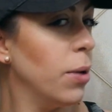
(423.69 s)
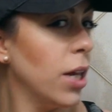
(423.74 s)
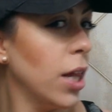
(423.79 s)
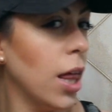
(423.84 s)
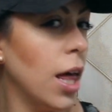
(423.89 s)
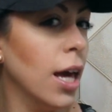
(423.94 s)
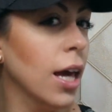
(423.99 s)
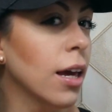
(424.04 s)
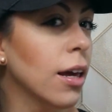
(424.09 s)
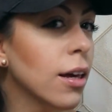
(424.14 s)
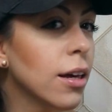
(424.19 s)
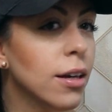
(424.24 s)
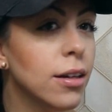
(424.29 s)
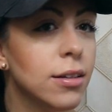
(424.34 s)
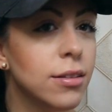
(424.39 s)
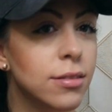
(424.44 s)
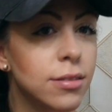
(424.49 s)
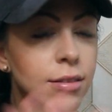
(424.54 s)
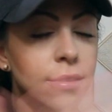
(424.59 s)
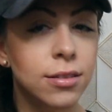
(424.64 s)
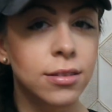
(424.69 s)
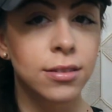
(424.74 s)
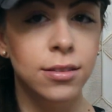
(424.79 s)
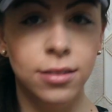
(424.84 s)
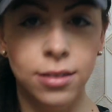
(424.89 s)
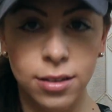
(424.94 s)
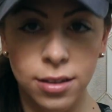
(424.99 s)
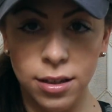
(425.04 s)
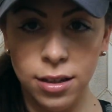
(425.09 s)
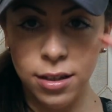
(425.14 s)
to like
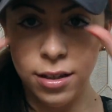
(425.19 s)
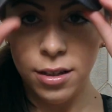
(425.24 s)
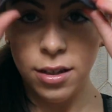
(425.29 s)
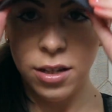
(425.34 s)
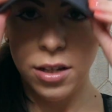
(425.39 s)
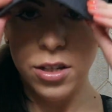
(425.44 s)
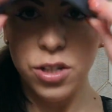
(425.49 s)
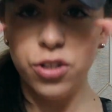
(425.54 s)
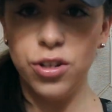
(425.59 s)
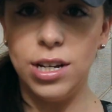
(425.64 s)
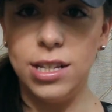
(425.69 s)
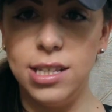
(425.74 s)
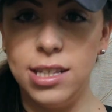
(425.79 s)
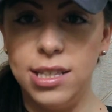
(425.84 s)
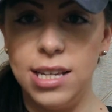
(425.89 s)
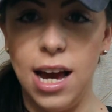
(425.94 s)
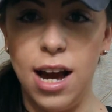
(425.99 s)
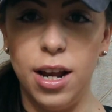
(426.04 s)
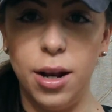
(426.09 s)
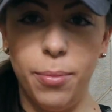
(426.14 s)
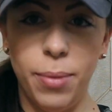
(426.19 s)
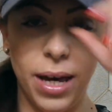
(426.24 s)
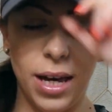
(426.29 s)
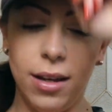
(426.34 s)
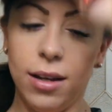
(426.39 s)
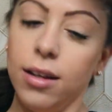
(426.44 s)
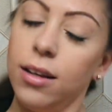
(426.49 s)
dress it down a bit.